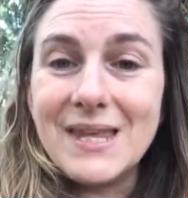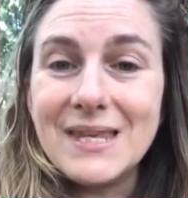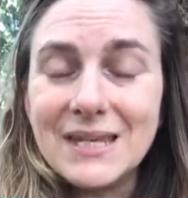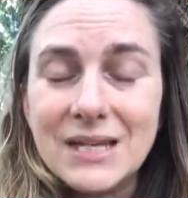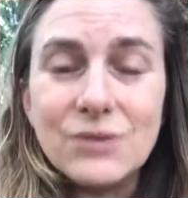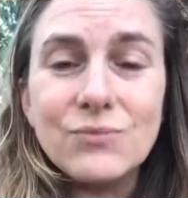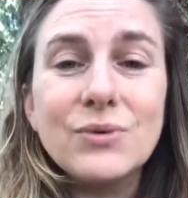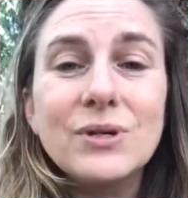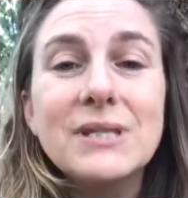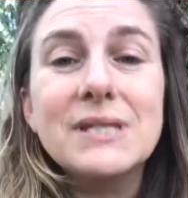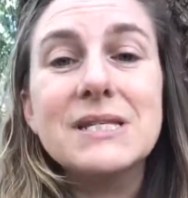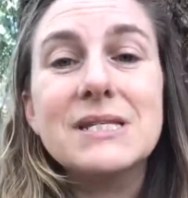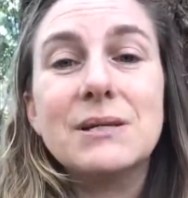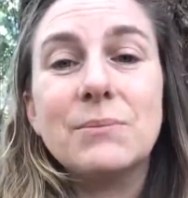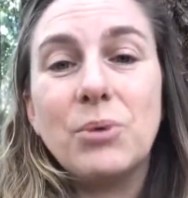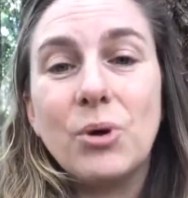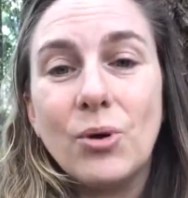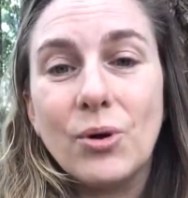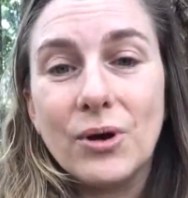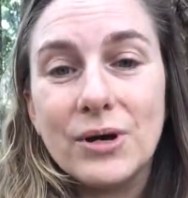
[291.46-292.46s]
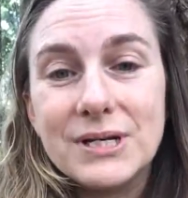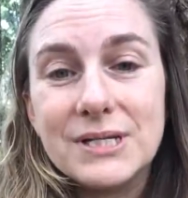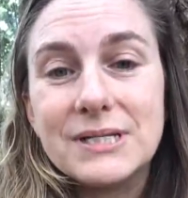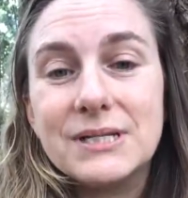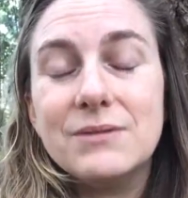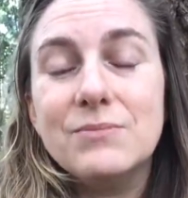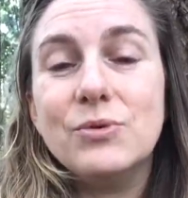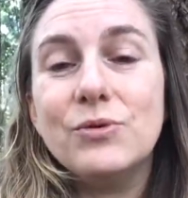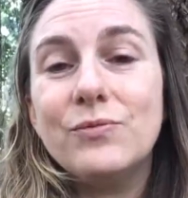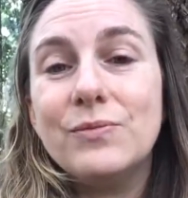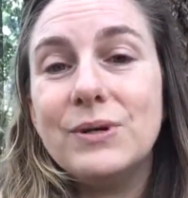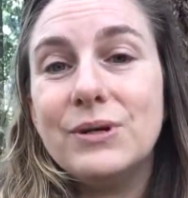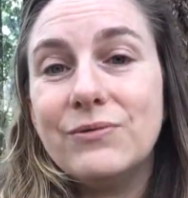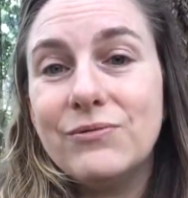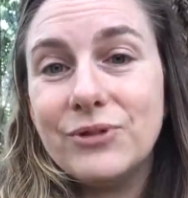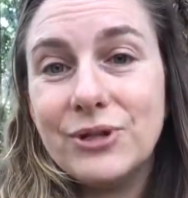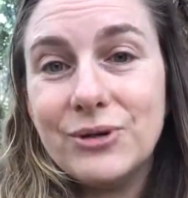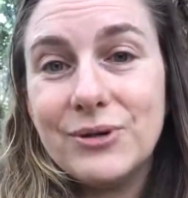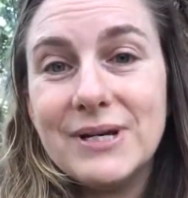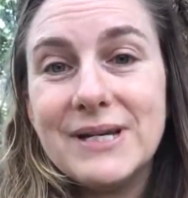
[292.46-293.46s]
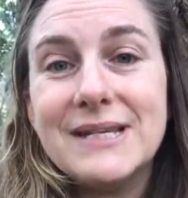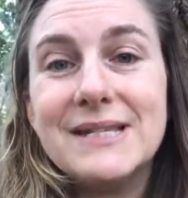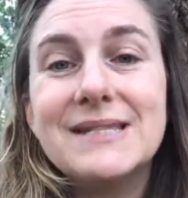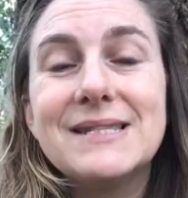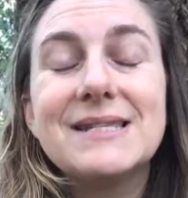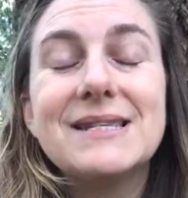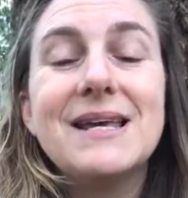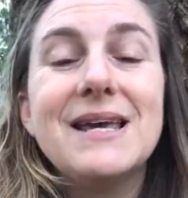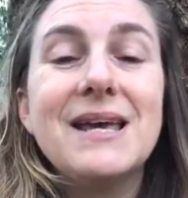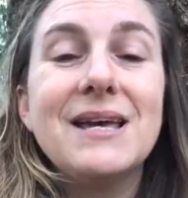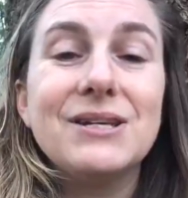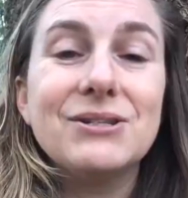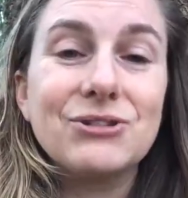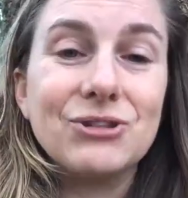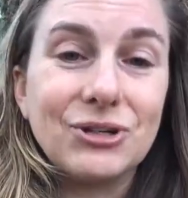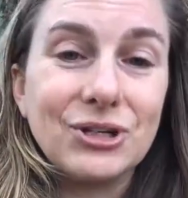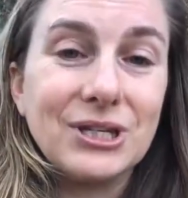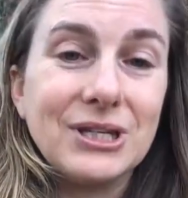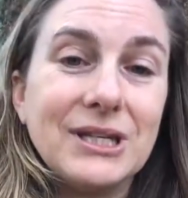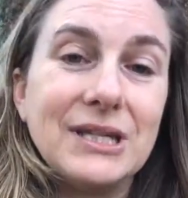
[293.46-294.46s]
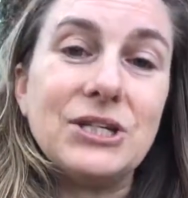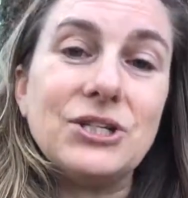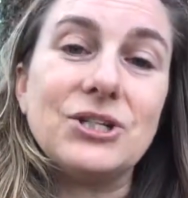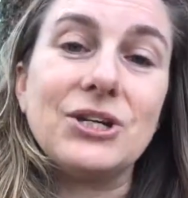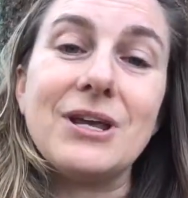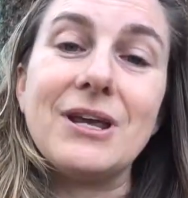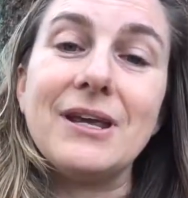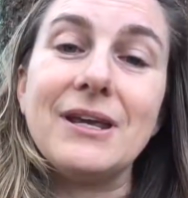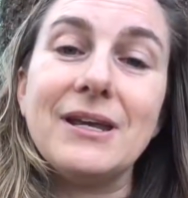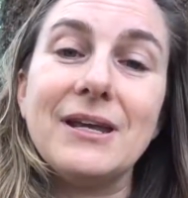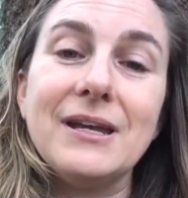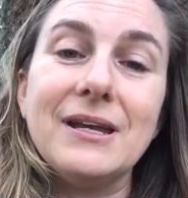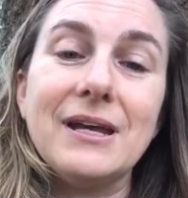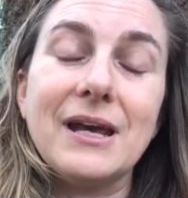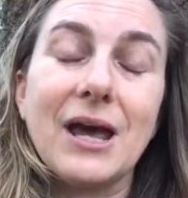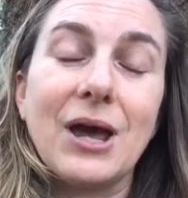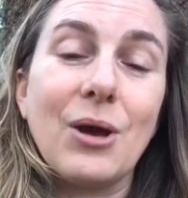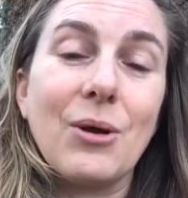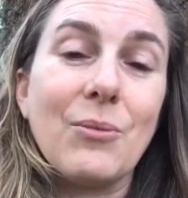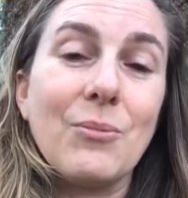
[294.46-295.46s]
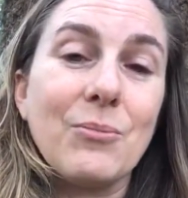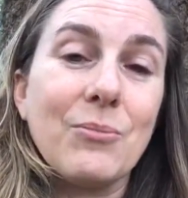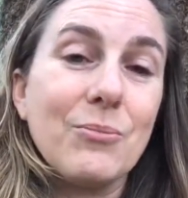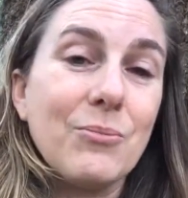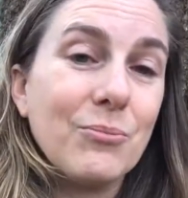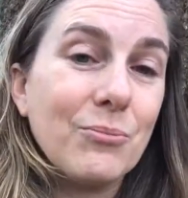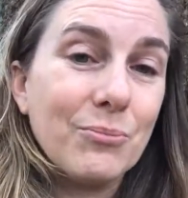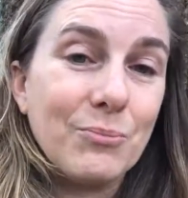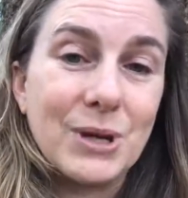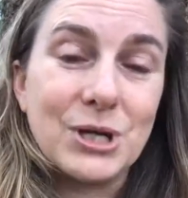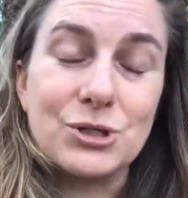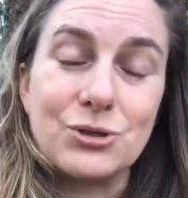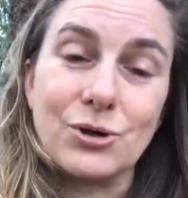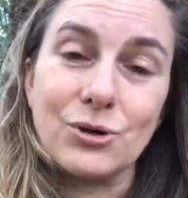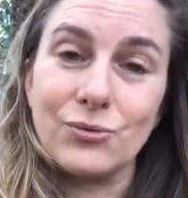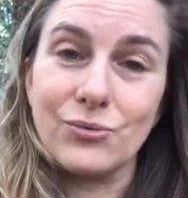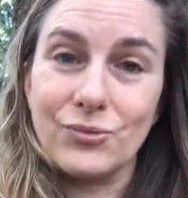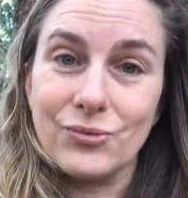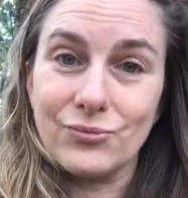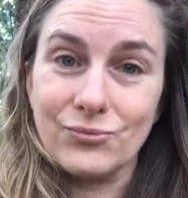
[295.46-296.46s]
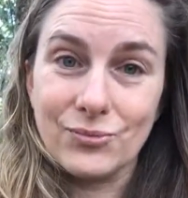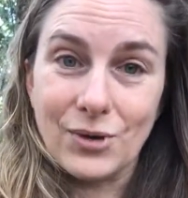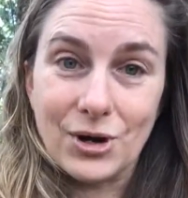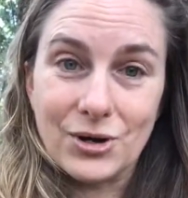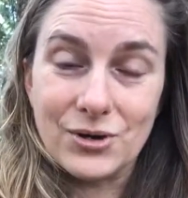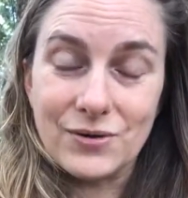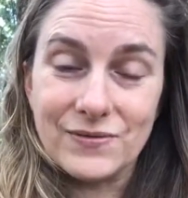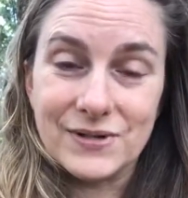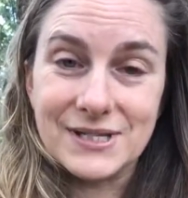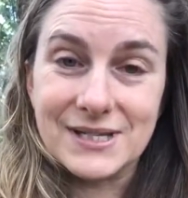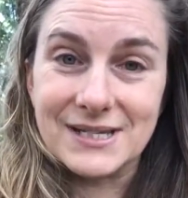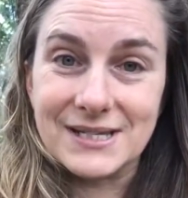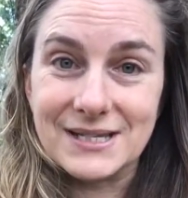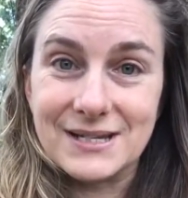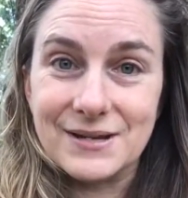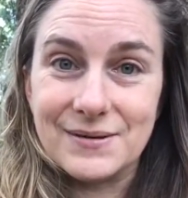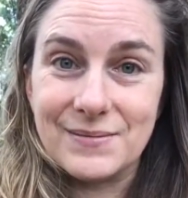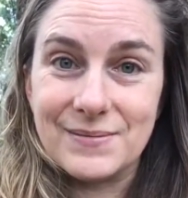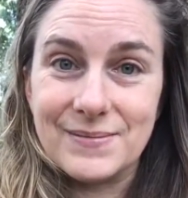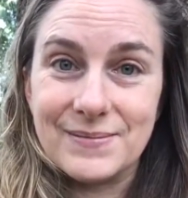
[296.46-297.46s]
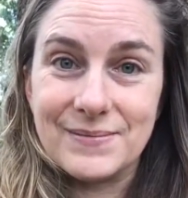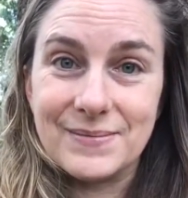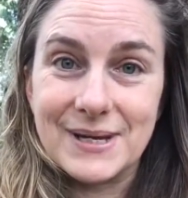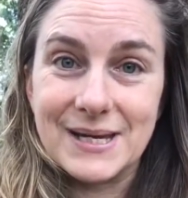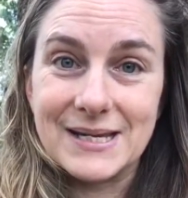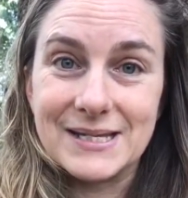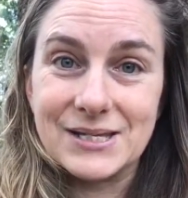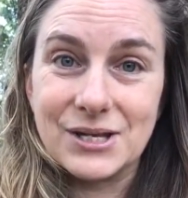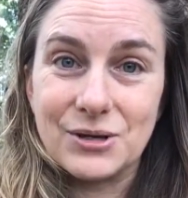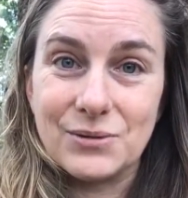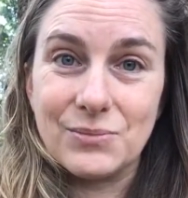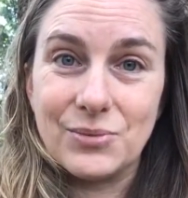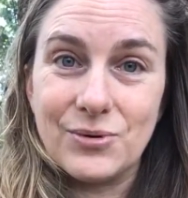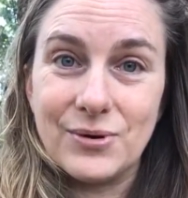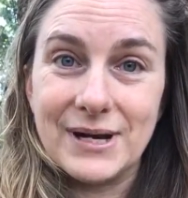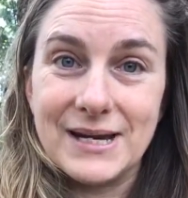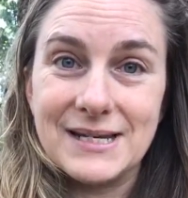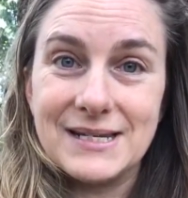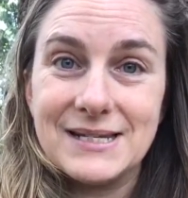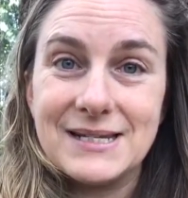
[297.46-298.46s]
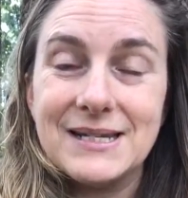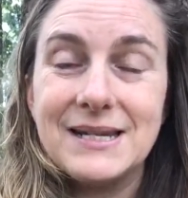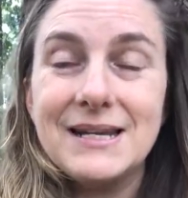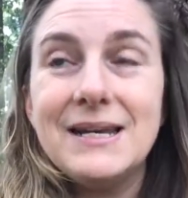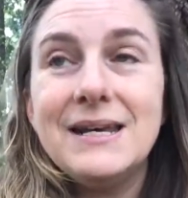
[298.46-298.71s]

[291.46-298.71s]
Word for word: can really support the movement of fluids, circulation, um, make sure our nervous system is on point.